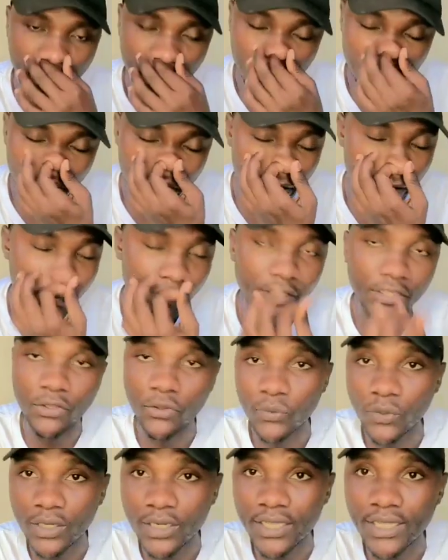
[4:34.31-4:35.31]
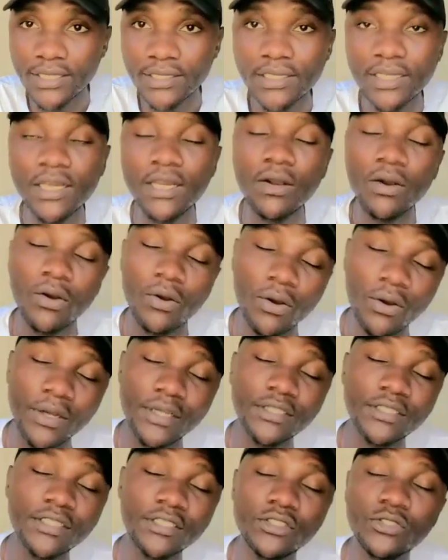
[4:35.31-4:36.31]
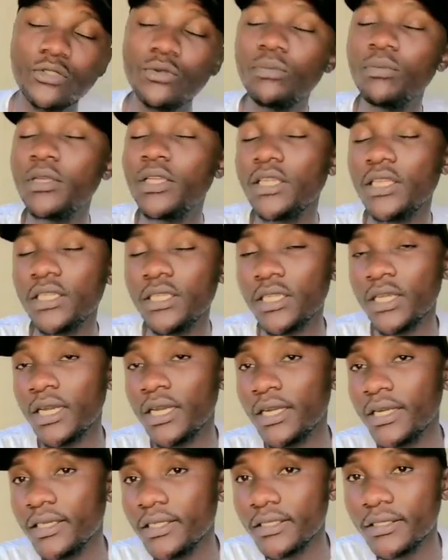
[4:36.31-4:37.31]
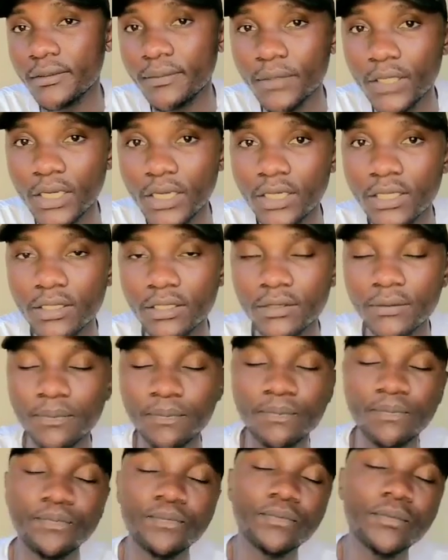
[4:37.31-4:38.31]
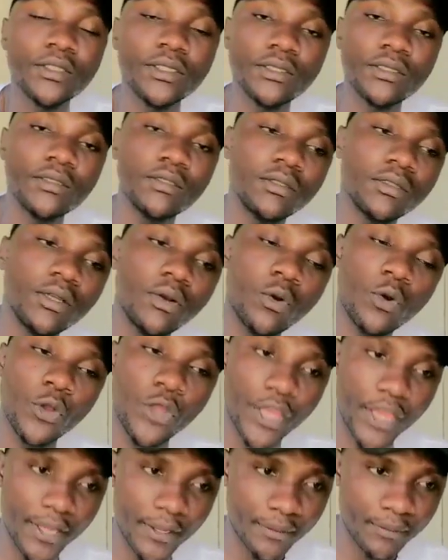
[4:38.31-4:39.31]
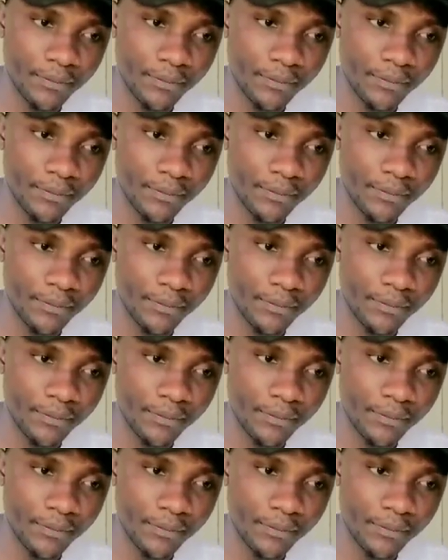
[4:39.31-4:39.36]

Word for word: 273 days or i want it to be in, uh, uh, in the whole year